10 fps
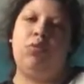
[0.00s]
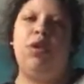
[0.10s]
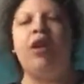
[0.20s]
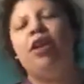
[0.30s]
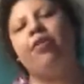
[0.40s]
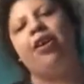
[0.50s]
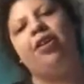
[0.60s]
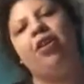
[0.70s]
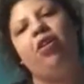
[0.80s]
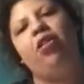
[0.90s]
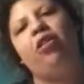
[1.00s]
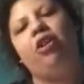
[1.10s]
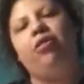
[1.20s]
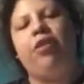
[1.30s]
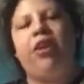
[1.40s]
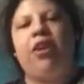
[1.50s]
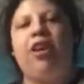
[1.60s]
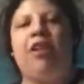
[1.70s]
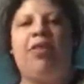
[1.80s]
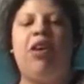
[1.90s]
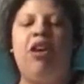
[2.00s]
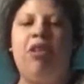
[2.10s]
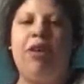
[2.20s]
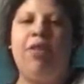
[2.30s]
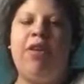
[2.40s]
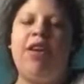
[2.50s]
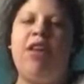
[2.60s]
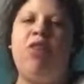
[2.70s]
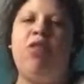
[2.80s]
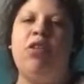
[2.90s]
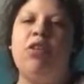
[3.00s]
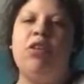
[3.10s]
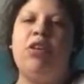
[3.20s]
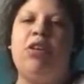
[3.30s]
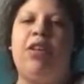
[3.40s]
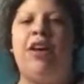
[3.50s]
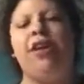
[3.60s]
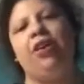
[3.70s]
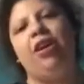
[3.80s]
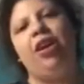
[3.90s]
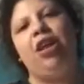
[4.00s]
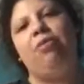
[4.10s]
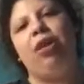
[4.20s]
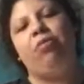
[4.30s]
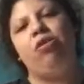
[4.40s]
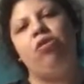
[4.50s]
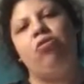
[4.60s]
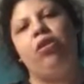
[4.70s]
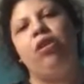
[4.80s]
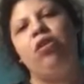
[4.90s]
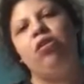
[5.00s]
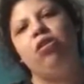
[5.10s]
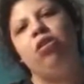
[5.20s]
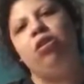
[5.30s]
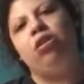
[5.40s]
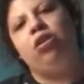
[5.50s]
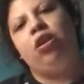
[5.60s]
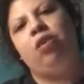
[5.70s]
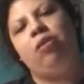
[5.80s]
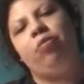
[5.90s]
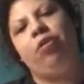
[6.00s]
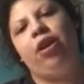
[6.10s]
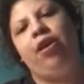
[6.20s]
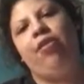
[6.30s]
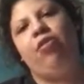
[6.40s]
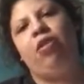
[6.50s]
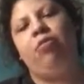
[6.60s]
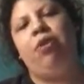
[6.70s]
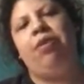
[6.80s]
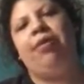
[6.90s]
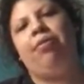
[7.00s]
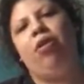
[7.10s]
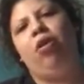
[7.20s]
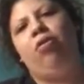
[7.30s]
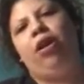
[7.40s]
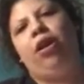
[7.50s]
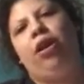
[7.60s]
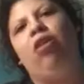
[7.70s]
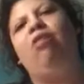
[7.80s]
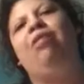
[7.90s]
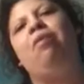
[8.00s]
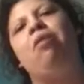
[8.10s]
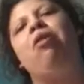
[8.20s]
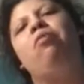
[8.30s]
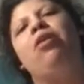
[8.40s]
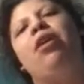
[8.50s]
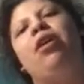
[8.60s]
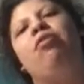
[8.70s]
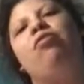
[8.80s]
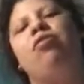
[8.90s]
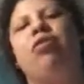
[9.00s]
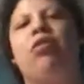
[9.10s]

But anyway, that's all I really can think to talk right now. Like I said, I might vlog later at my open house, or I might make a vlog when I get home at my open house.